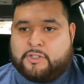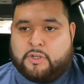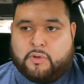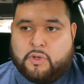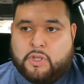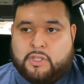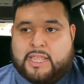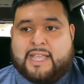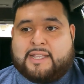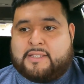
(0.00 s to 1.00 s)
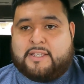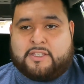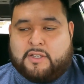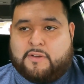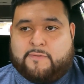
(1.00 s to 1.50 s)
So that
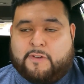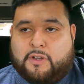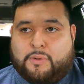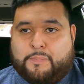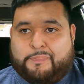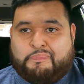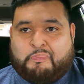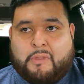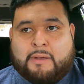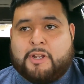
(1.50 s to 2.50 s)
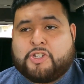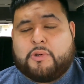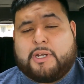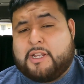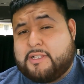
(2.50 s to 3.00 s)
consists of I'm not
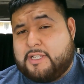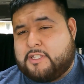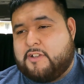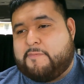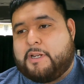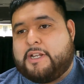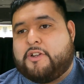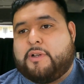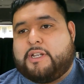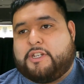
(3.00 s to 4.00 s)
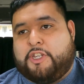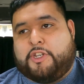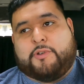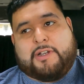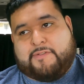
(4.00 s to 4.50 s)
sure what it consists of, but I know
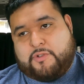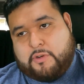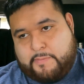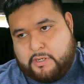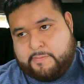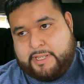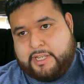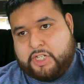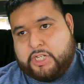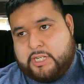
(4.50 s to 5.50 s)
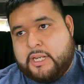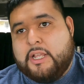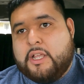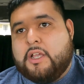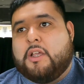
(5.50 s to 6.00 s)
you do have to open up the engine and
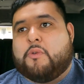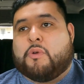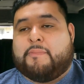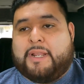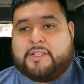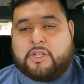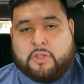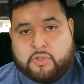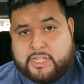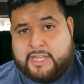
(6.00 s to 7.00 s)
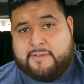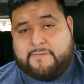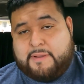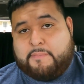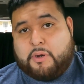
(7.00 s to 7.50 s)
replace all those
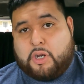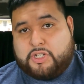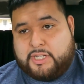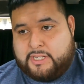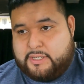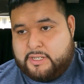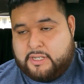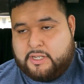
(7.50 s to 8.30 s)
AFM parts, and then